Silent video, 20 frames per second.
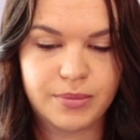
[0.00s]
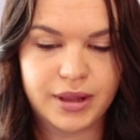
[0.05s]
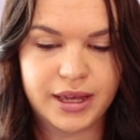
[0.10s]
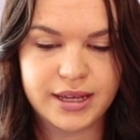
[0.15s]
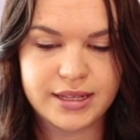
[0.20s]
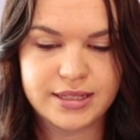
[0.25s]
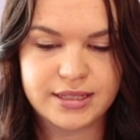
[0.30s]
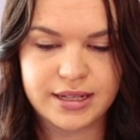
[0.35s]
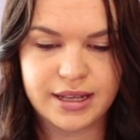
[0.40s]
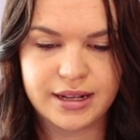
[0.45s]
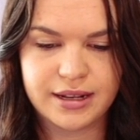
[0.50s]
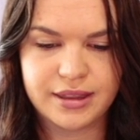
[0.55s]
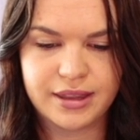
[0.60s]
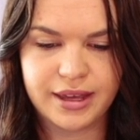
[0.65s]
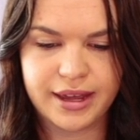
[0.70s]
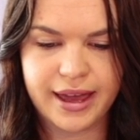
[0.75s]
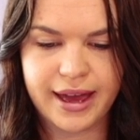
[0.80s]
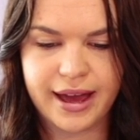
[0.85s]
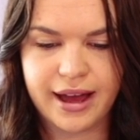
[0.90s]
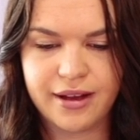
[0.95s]
Like I said,
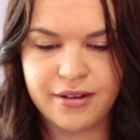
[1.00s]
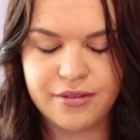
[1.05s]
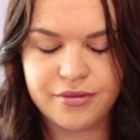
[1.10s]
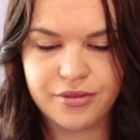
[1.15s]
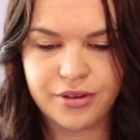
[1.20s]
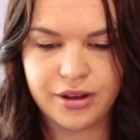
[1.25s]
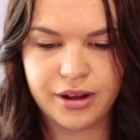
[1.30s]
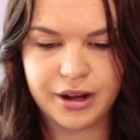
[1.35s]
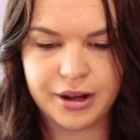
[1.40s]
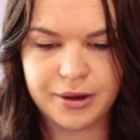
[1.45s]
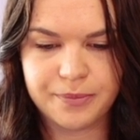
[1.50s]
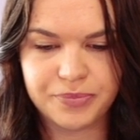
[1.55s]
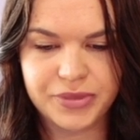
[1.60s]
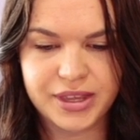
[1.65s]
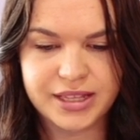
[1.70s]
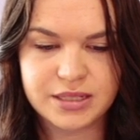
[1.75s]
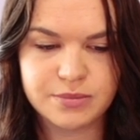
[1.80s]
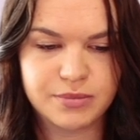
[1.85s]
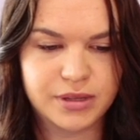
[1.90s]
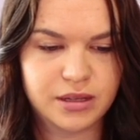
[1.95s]
they have,
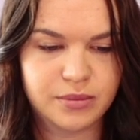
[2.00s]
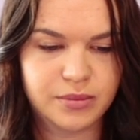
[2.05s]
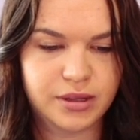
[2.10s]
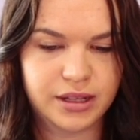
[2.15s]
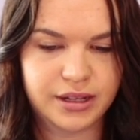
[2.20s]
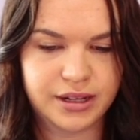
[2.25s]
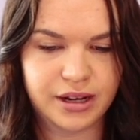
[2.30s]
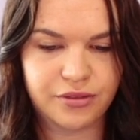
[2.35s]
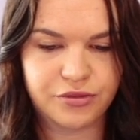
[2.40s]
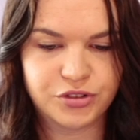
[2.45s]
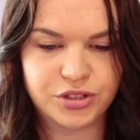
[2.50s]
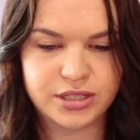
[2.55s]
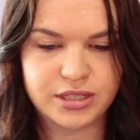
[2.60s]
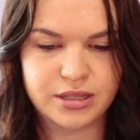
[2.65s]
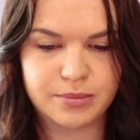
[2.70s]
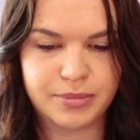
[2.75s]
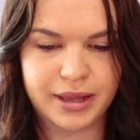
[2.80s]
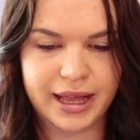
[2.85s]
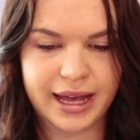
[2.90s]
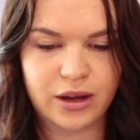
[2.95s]
it's minimal enough, just
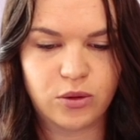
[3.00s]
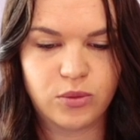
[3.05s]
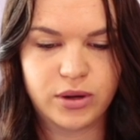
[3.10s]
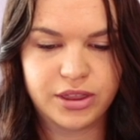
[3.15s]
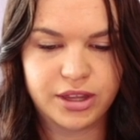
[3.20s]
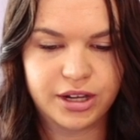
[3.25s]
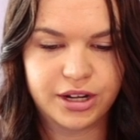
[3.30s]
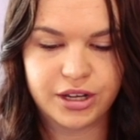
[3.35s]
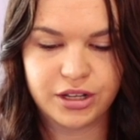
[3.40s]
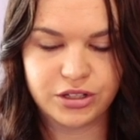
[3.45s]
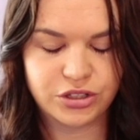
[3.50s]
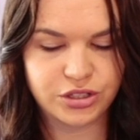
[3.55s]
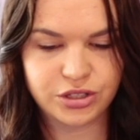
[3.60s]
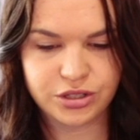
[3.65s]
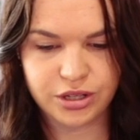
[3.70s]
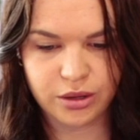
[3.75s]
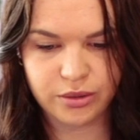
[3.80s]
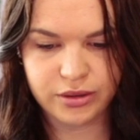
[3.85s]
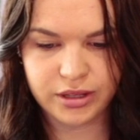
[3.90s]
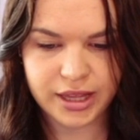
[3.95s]
a black one that you can just
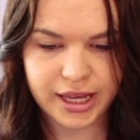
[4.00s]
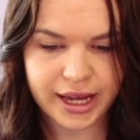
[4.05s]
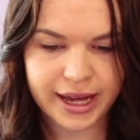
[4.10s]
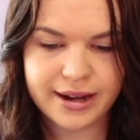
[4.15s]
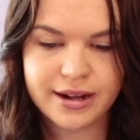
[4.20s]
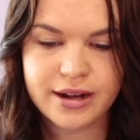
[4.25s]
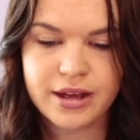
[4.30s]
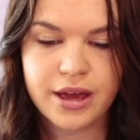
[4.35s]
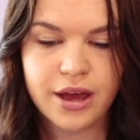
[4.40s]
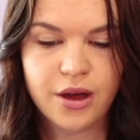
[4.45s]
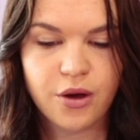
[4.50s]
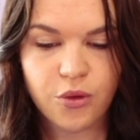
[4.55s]
go with that.